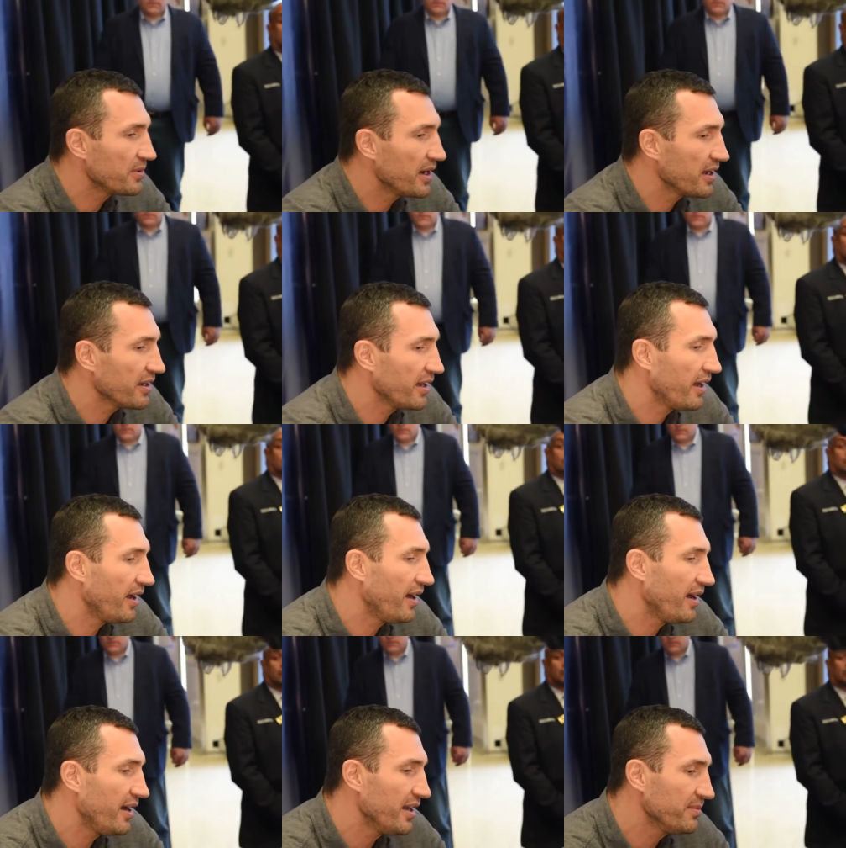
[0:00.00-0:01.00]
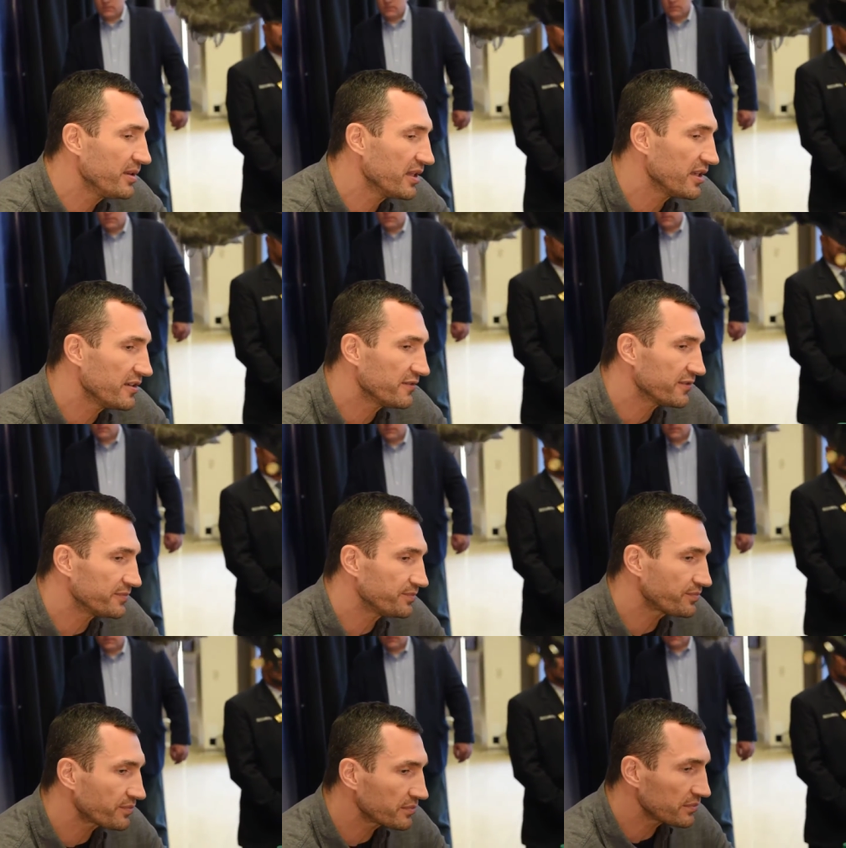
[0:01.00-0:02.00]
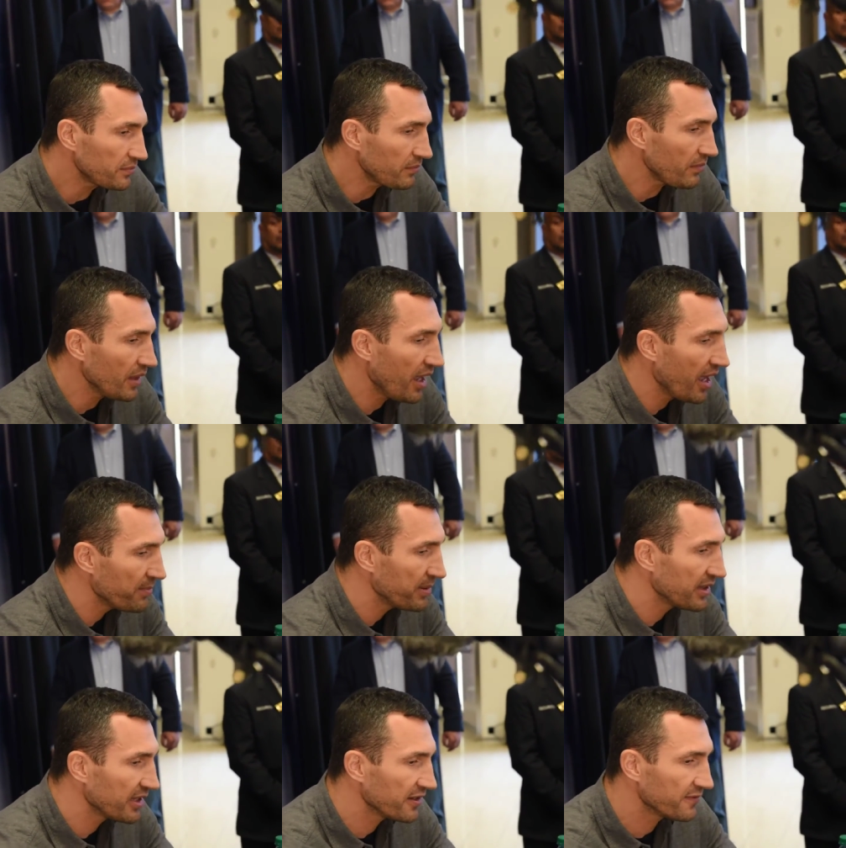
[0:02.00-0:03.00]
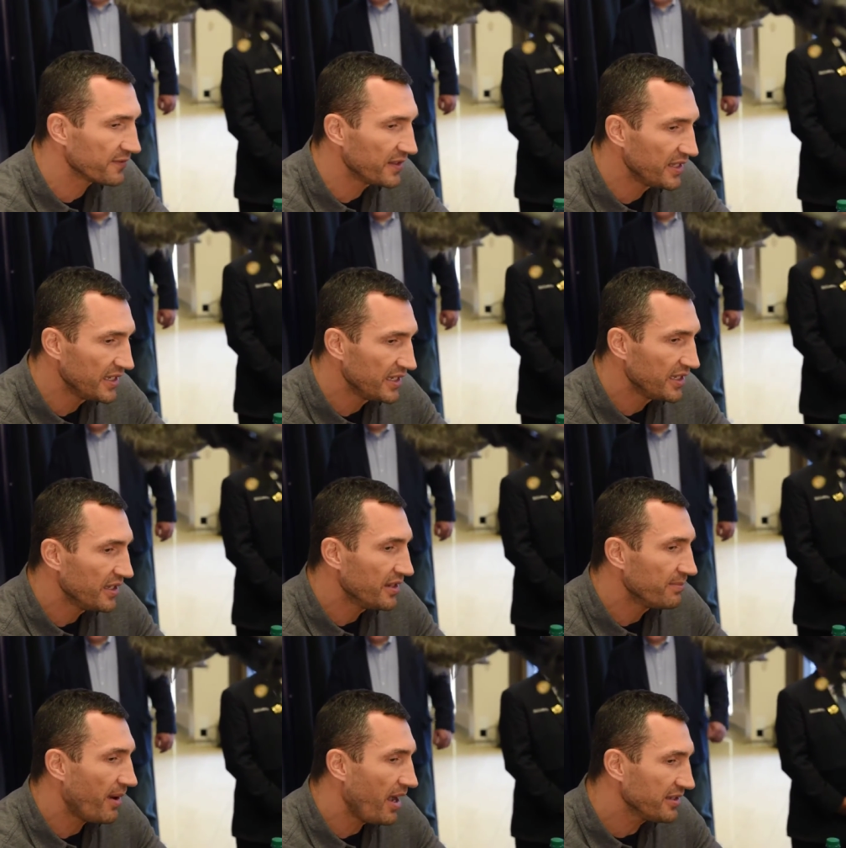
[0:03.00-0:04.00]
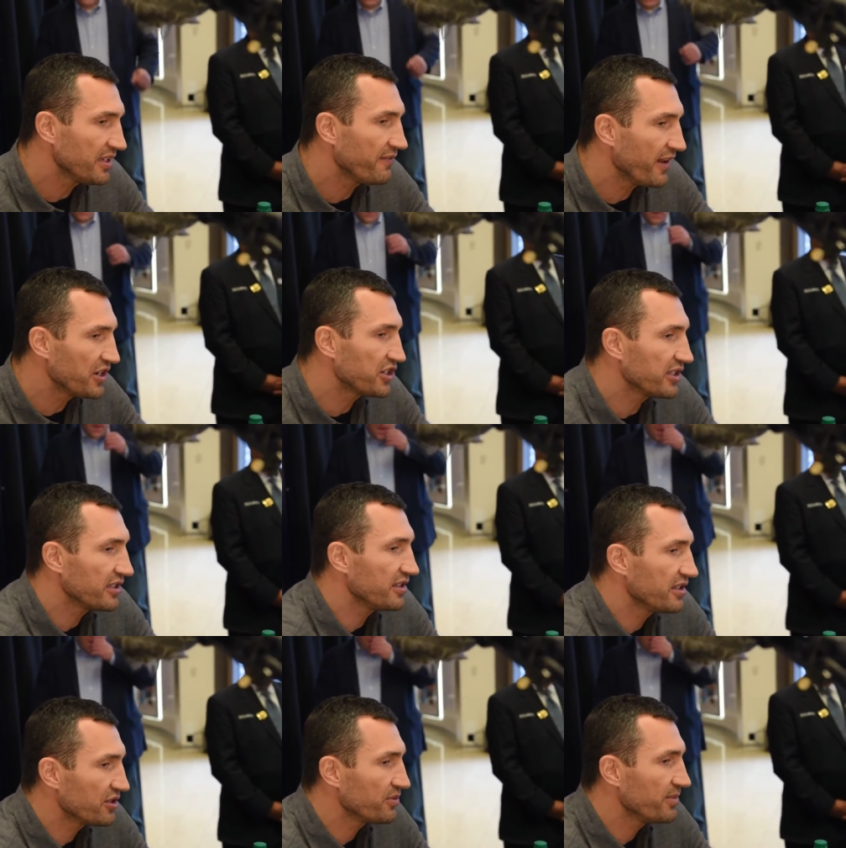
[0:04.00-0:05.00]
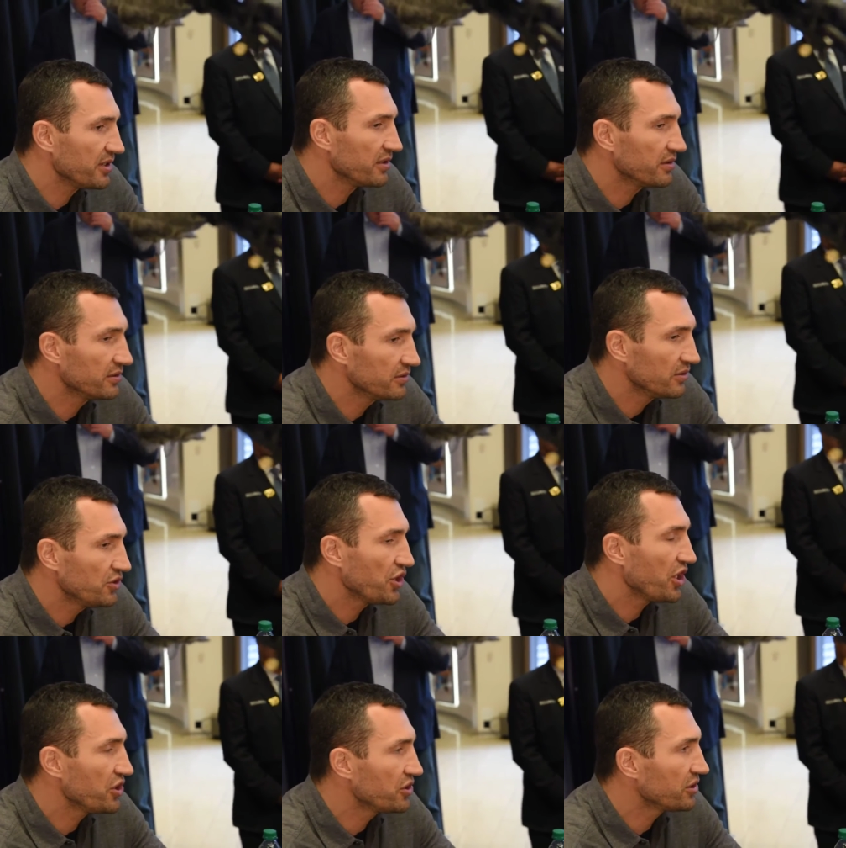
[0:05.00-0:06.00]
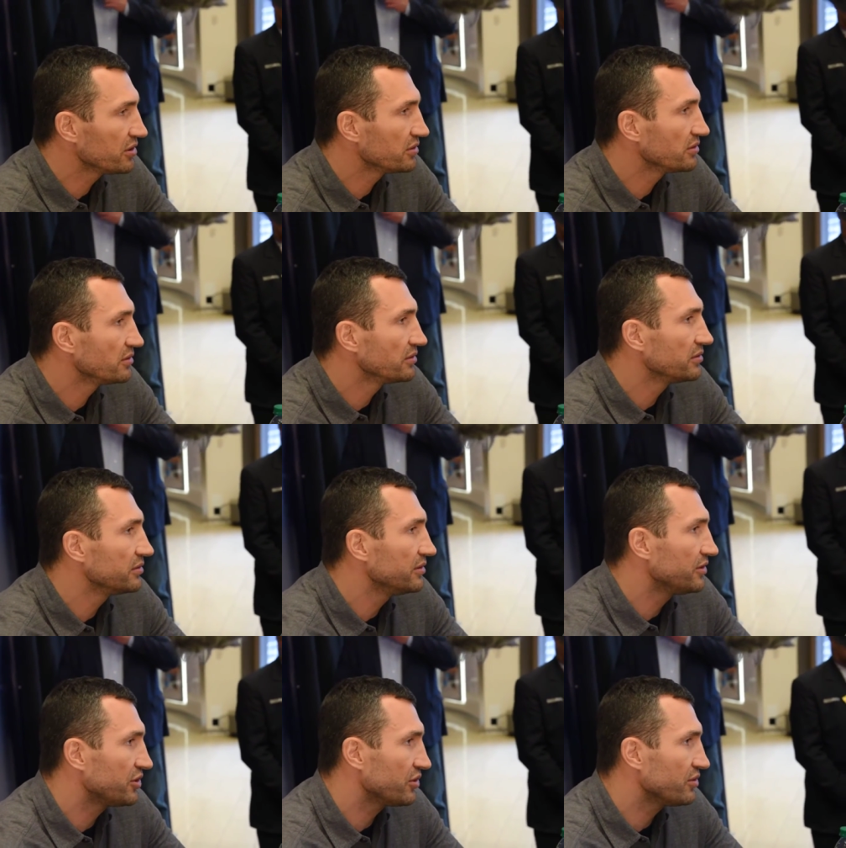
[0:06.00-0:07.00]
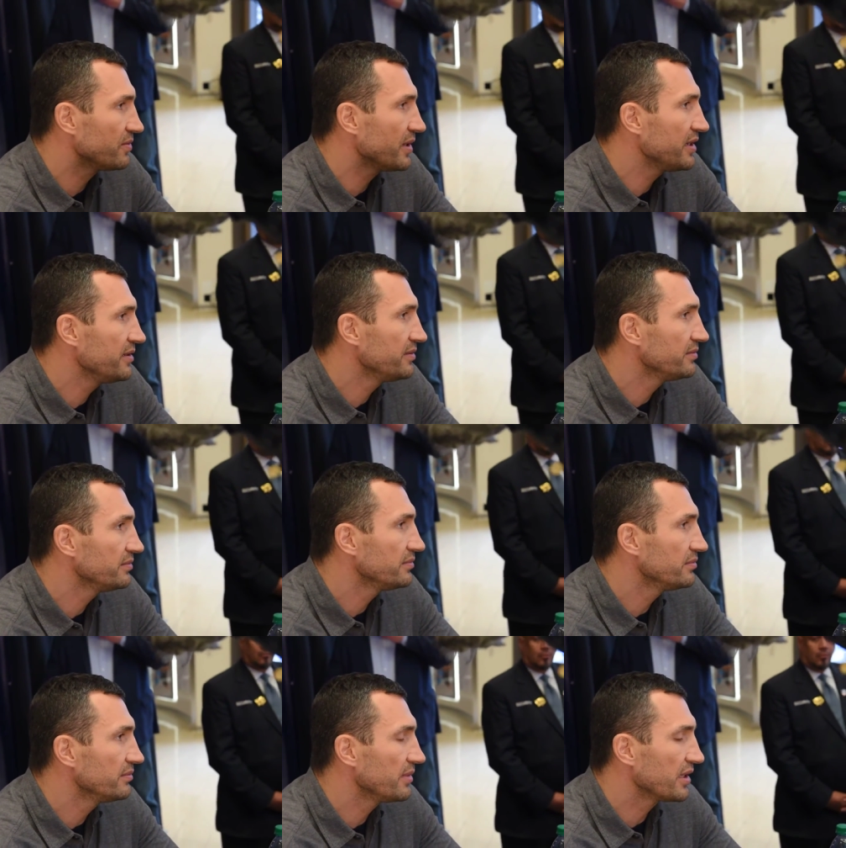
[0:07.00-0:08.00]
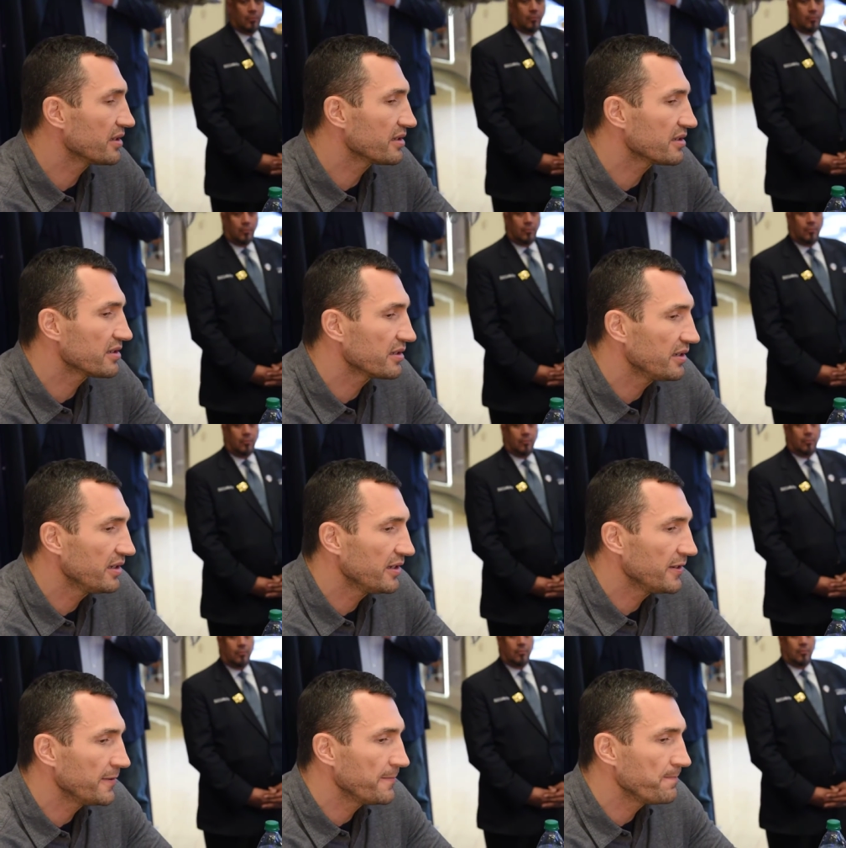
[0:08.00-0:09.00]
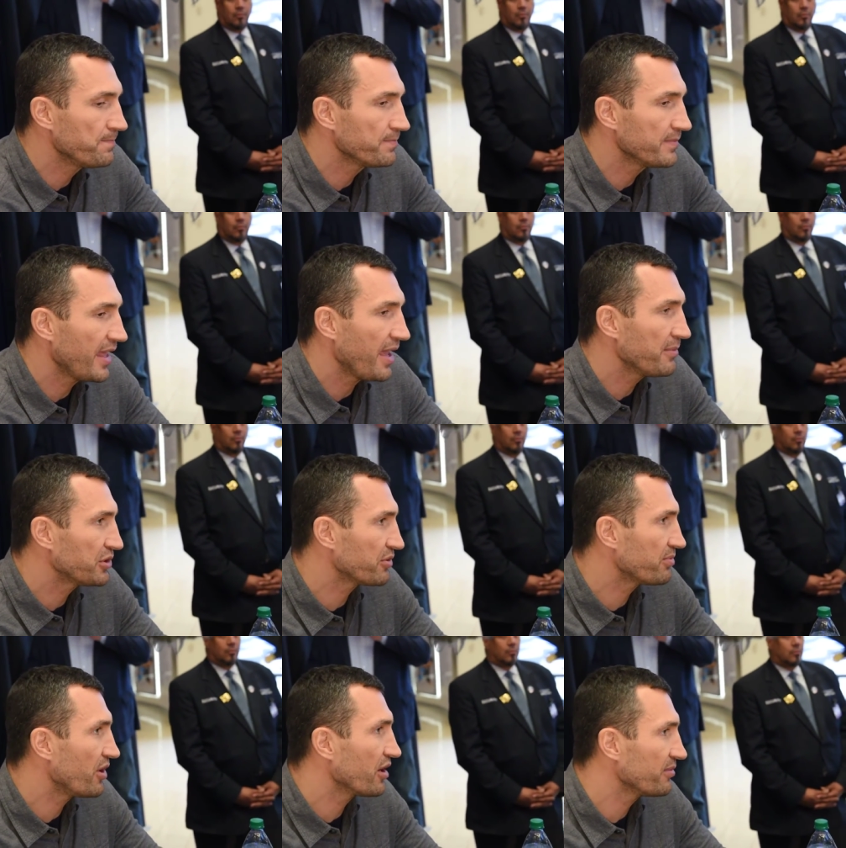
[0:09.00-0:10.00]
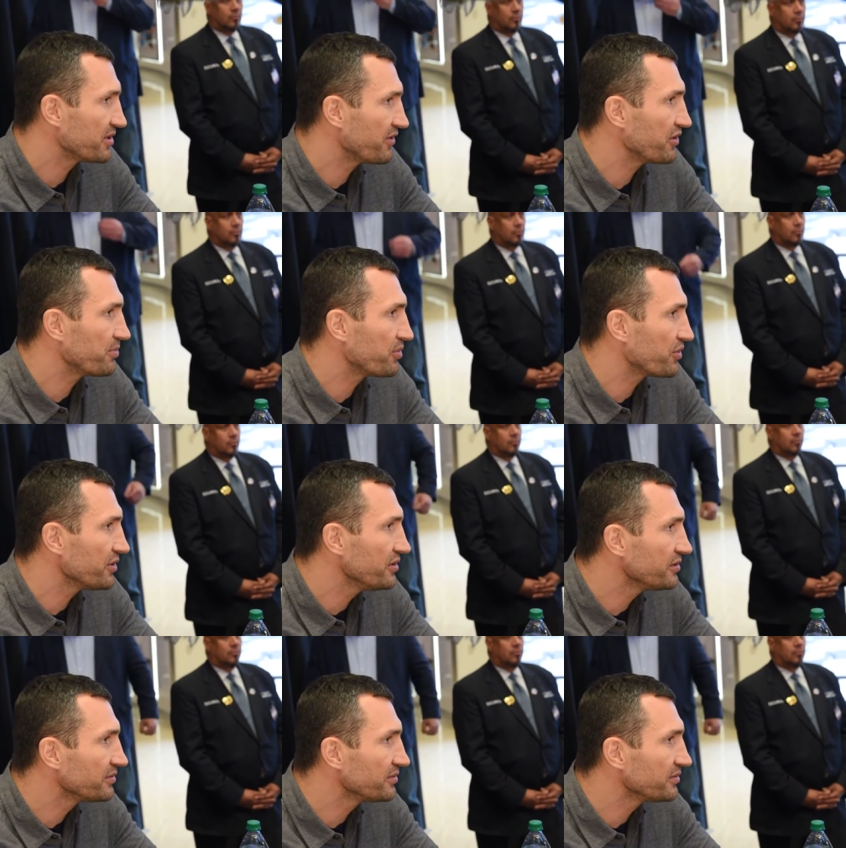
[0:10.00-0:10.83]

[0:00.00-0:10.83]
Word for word: why I believe, I believe boxing eventually needs to be changed in a certain way because um, amateur program is very important.